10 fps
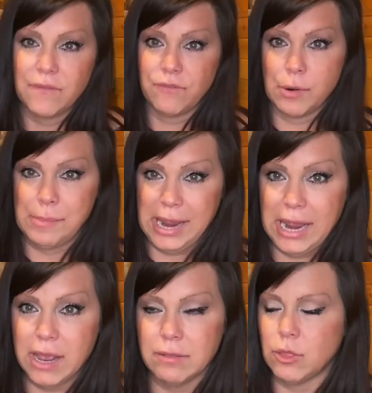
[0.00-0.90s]
For
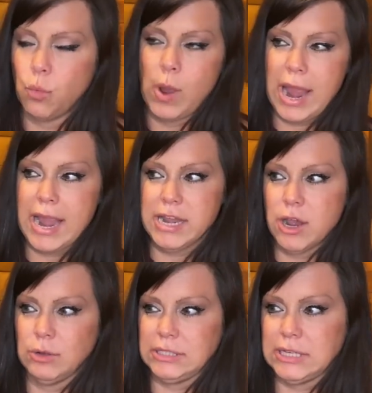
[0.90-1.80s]
me, the way I
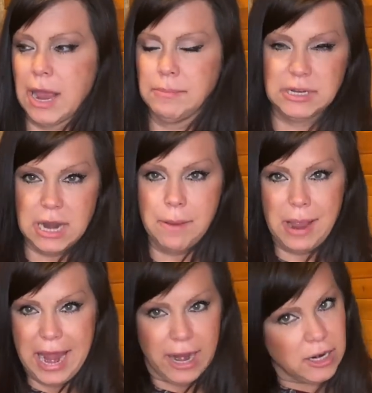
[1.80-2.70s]
know it's time to dye my
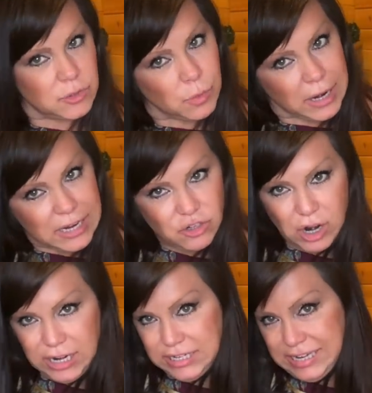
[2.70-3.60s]
hair is when I try
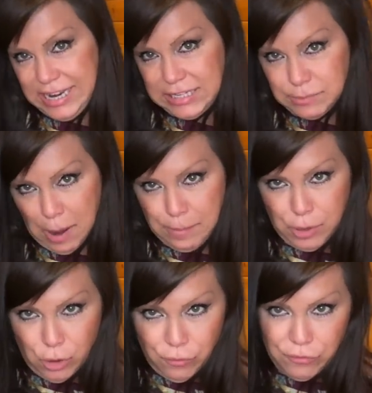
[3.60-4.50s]
to tease my
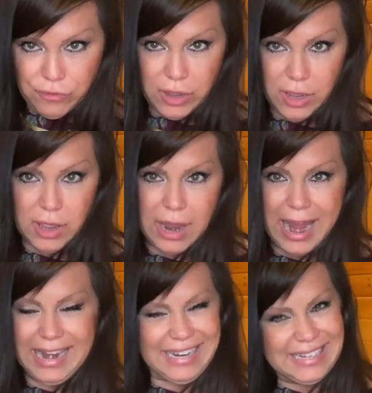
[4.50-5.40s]
poof
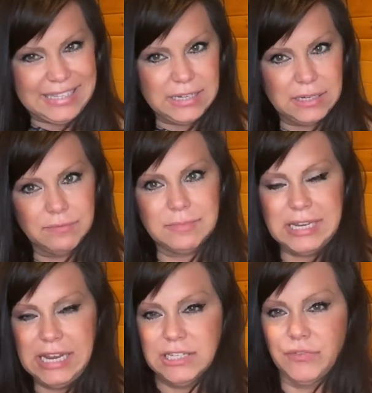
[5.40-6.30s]
and it doesn't
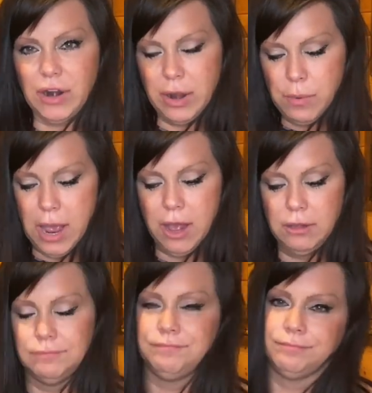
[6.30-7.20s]
tease very well.